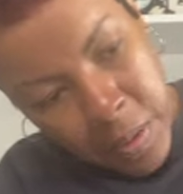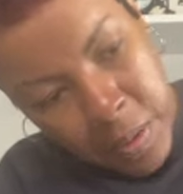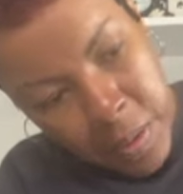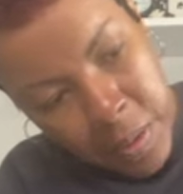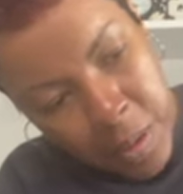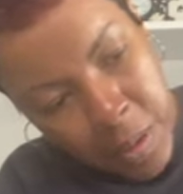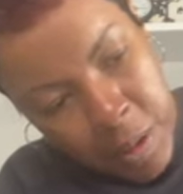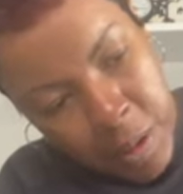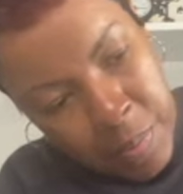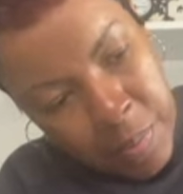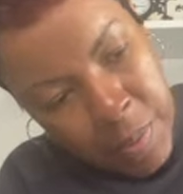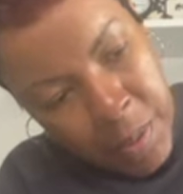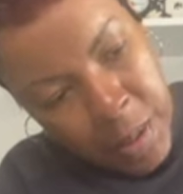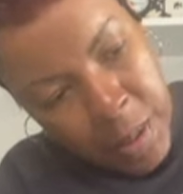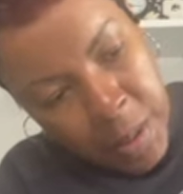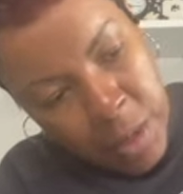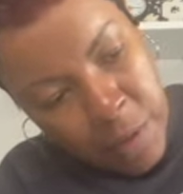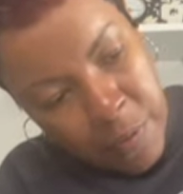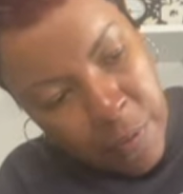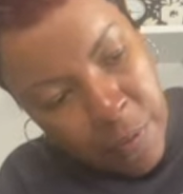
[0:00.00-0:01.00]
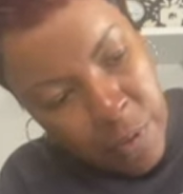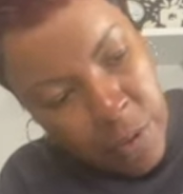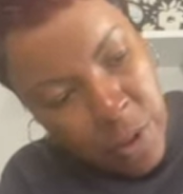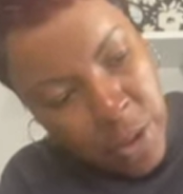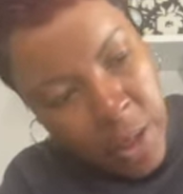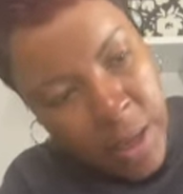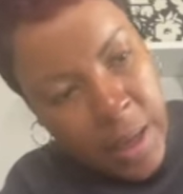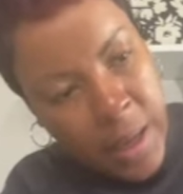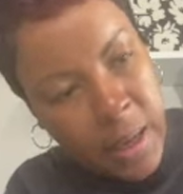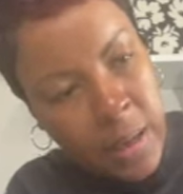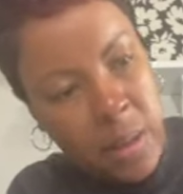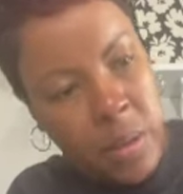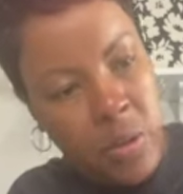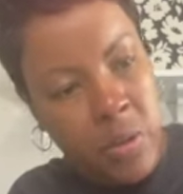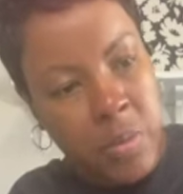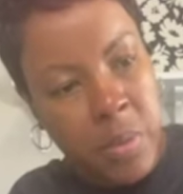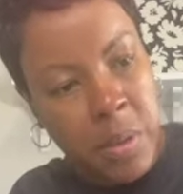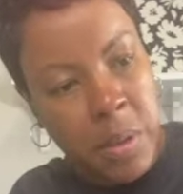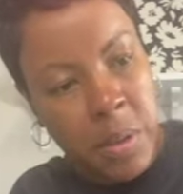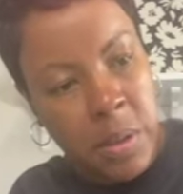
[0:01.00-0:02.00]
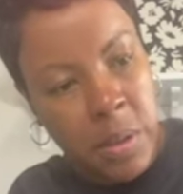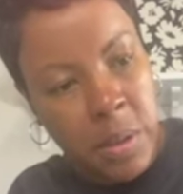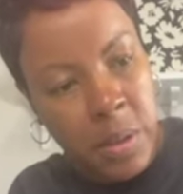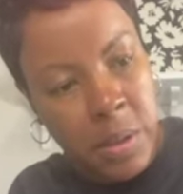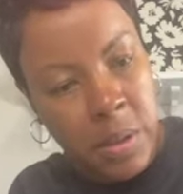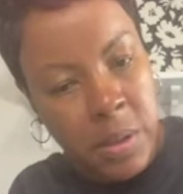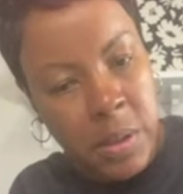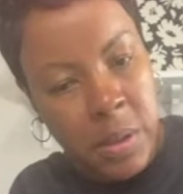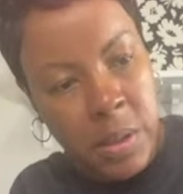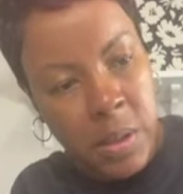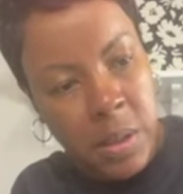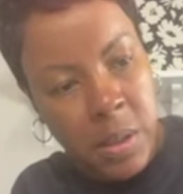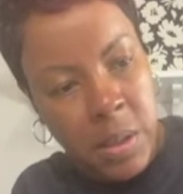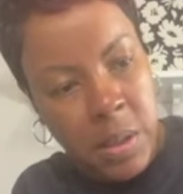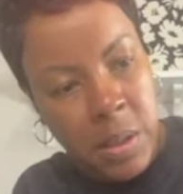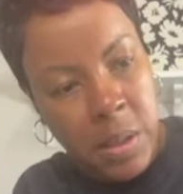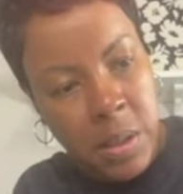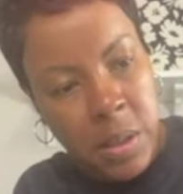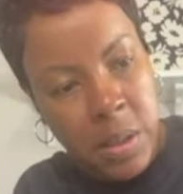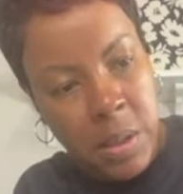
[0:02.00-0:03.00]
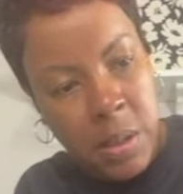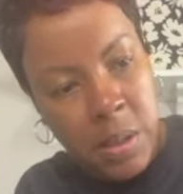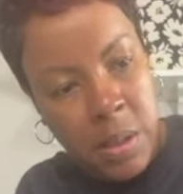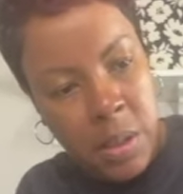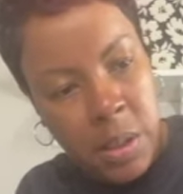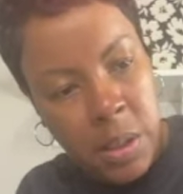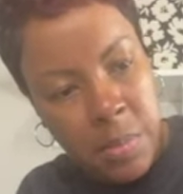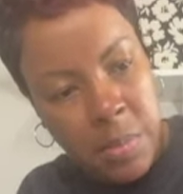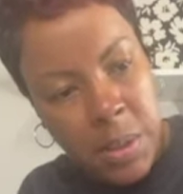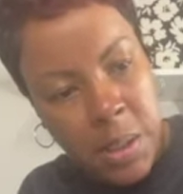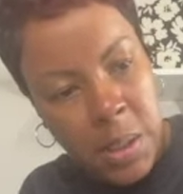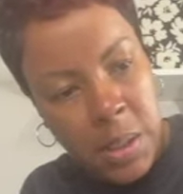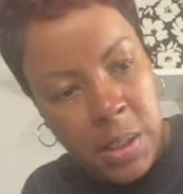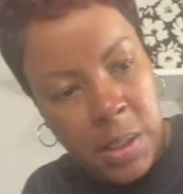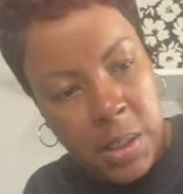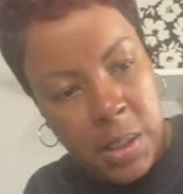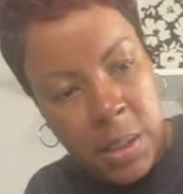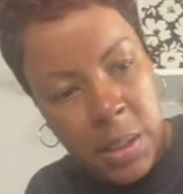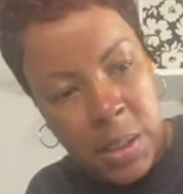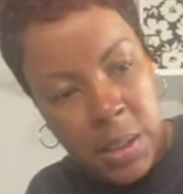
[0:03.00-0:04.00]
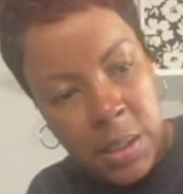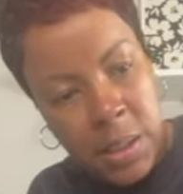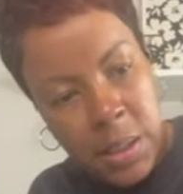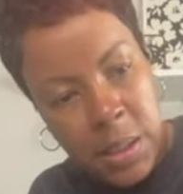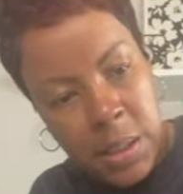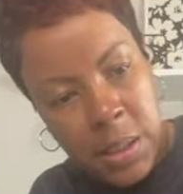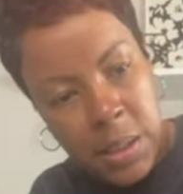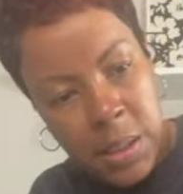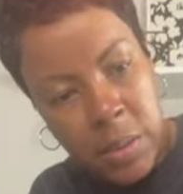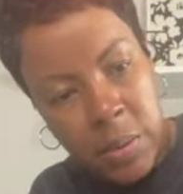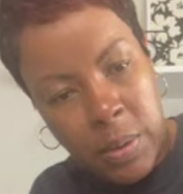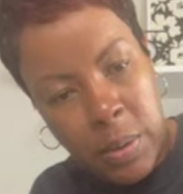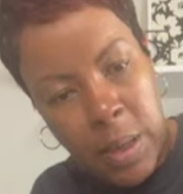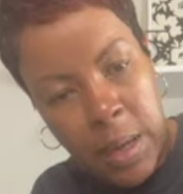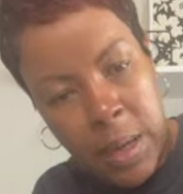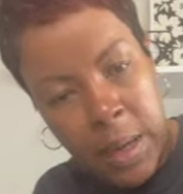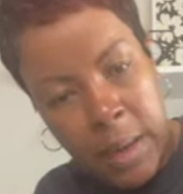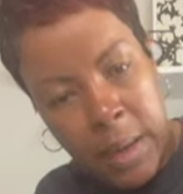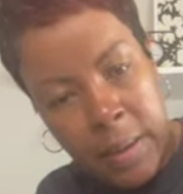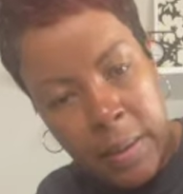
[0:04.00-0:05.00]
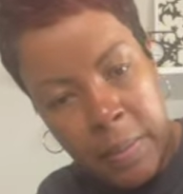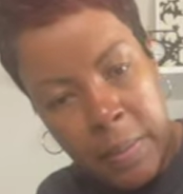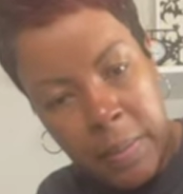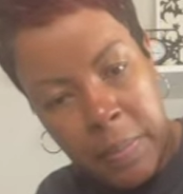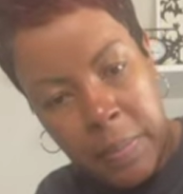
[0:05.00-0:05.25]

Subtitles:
Y'all be careful with your hot glue because some of these things get so hot.